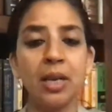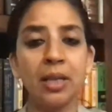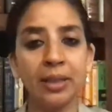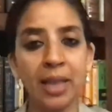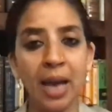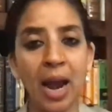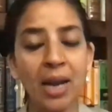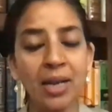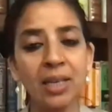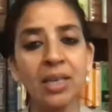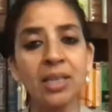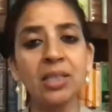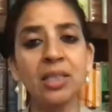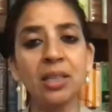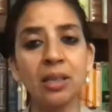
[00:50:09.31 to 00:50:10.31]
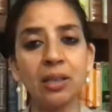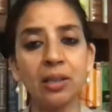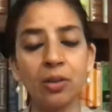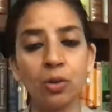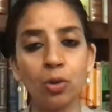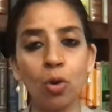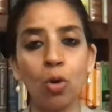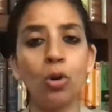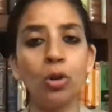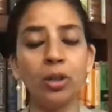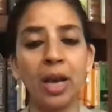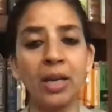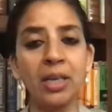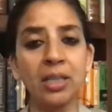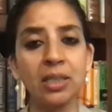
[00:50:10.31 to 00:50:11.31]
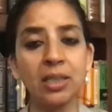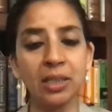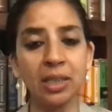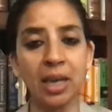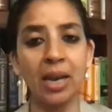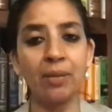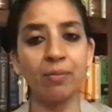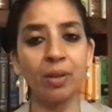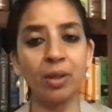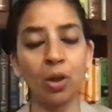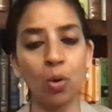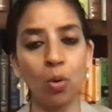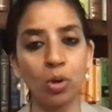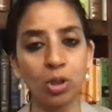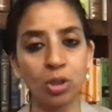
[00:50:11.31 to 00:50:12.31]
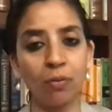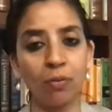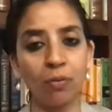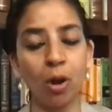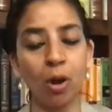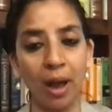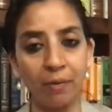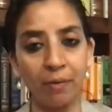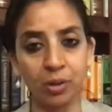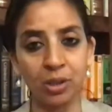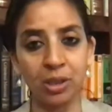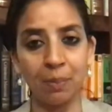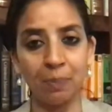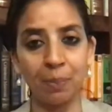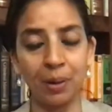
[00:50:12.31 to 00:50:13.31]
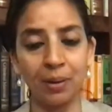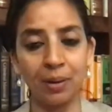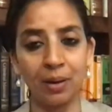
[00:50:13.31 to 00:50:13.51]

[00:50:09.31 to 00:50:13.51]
that is the time when the courts of law have to step in.